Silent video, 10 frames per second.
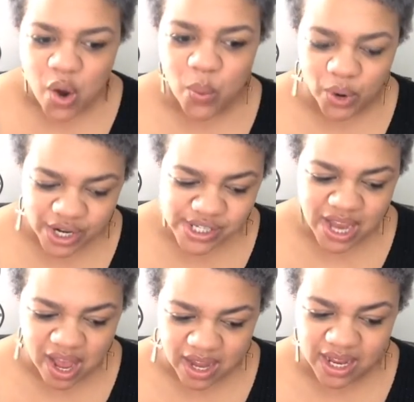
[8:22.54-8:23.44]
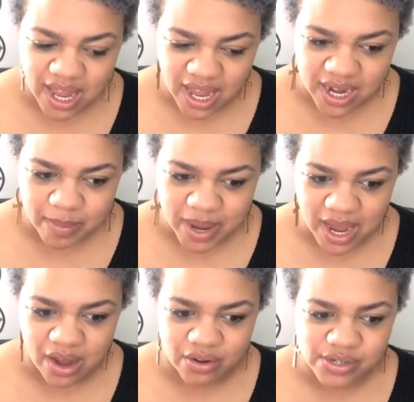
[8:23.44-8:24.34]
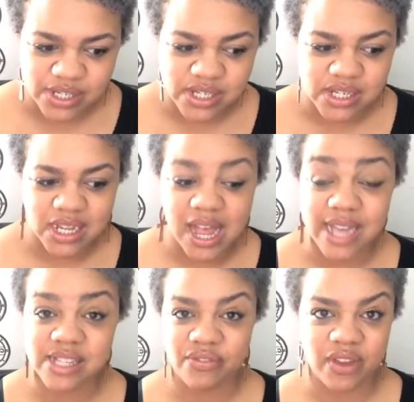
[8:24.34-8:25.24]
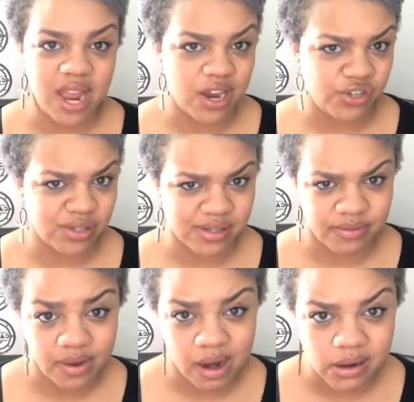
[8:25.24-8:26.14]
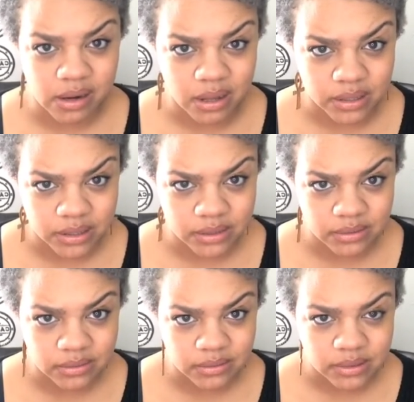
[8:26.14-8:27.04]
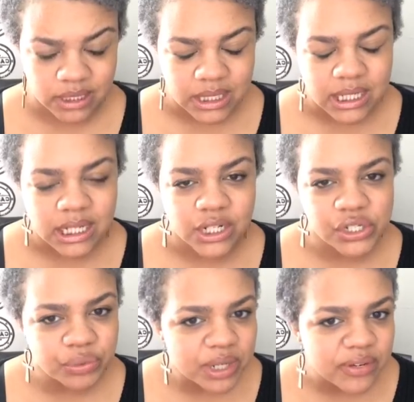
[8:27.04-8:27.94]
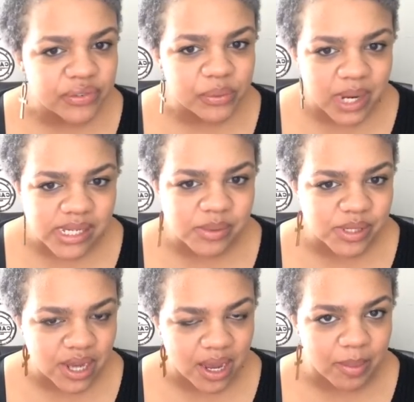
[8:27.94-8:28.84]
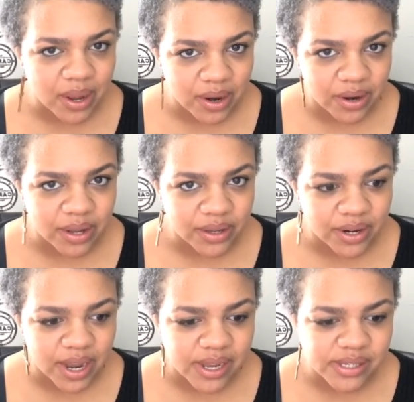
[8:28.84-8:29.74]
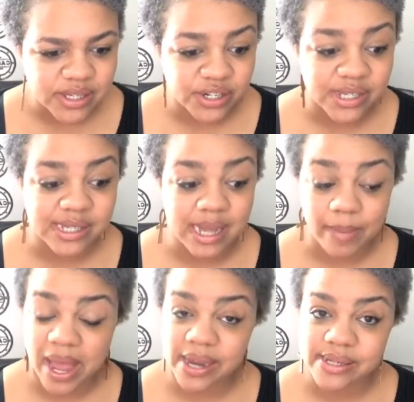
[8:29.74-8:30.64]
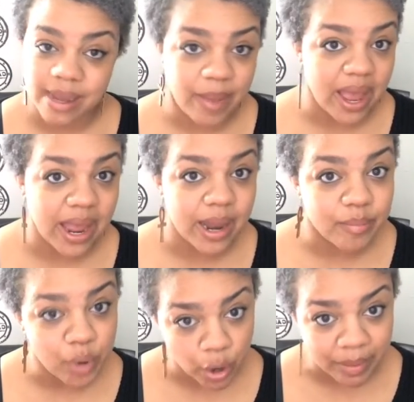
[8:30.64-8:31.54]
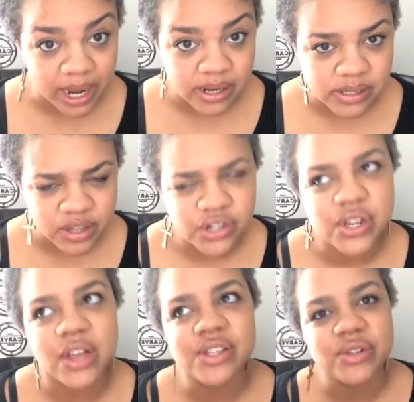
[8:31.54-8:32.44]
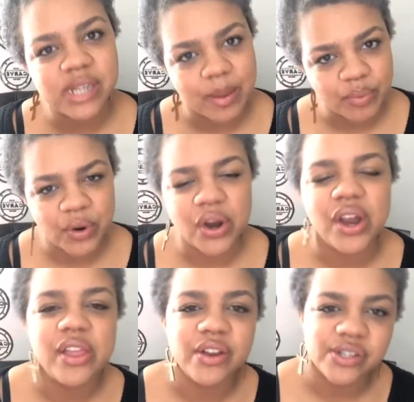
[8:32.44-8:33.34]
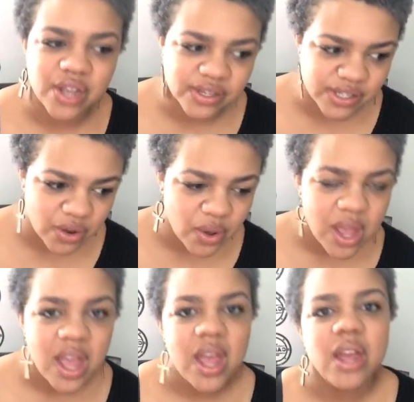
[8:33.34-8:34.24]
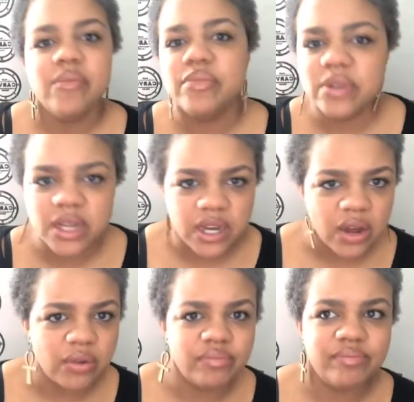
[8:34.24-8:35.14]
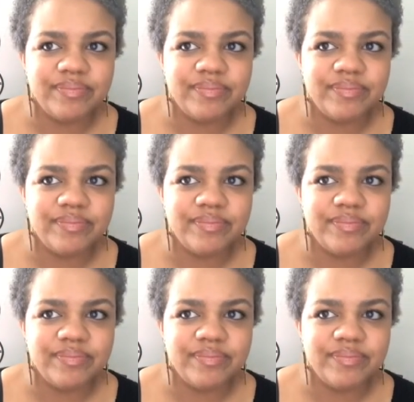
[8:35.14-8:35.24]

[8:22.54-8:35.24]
we're going to talk again about classifications of hair color. There's 3 different ways that we talk about hair color, guys. There's semi, demi, and permanent. There's also temporary, and there's also, you know,